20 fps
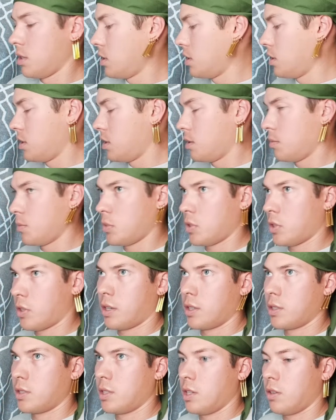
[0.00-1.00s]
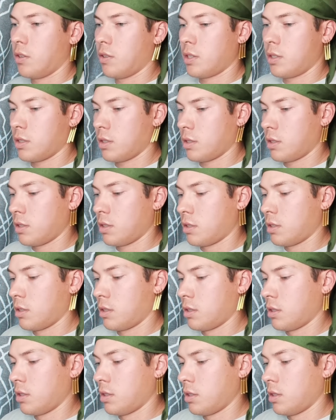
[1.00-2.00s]
um, sorry, our secret
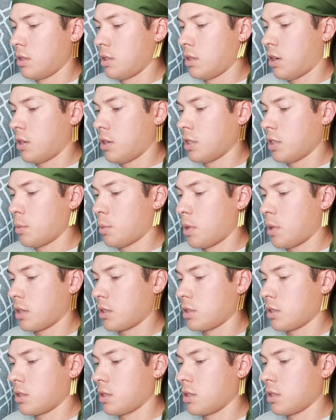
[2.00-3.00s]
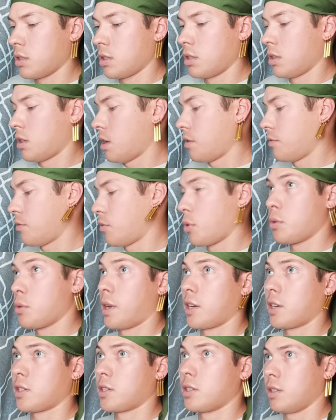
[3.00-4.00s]
altar box. Our fourth
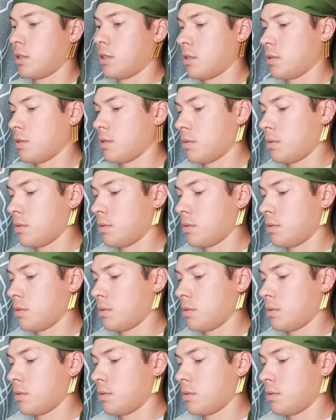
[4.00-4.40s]
one, actually.